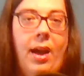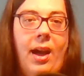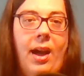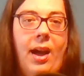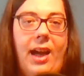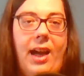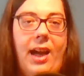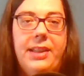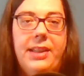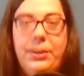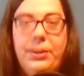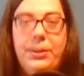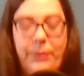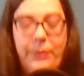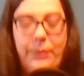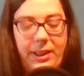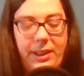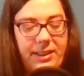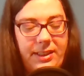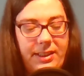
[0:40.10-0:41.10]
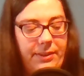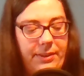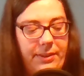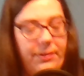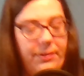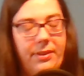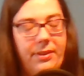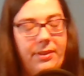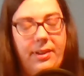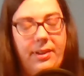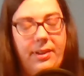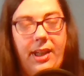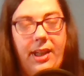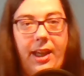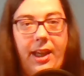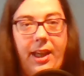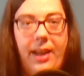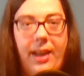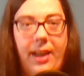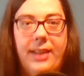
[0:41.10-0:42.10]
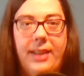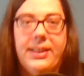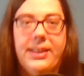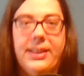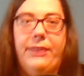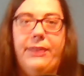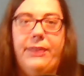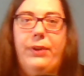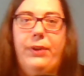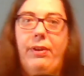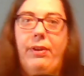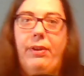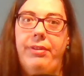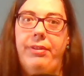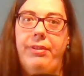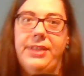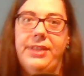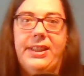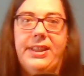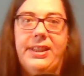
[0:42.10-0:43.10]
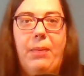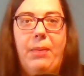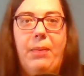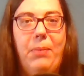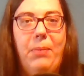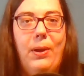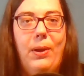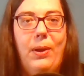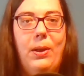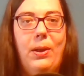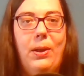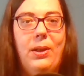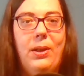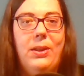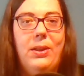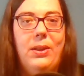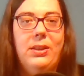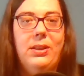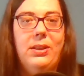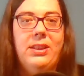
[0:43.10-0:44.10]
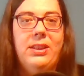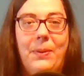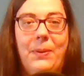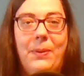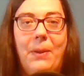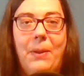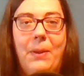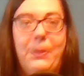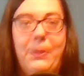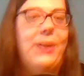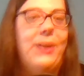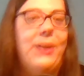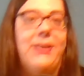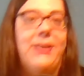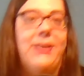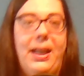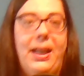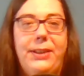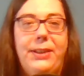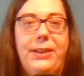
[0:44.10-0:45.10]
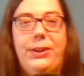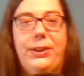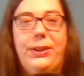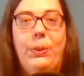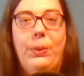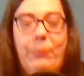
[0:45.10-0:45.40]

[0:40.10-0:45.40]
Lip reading: And the reason is, if you have stumbled, because I assume